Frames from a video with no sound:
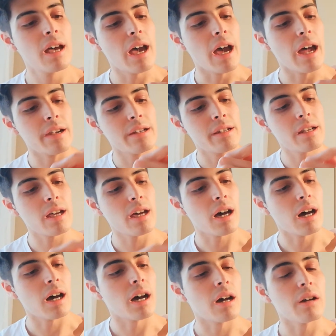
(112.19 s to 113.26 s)
and
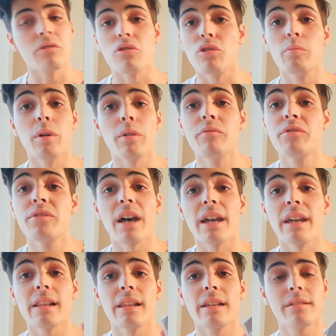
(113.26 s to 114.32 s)
a group of
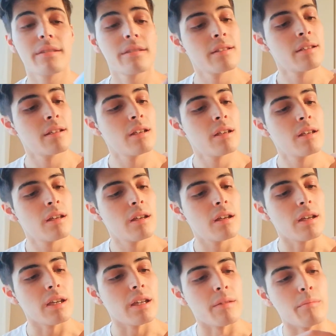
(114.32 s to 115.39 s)
cyclists
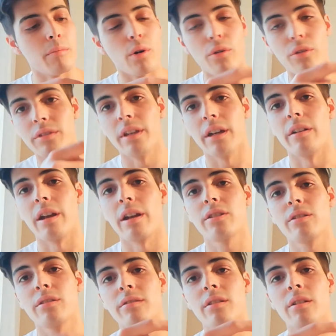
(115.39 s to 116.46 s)
in both directions.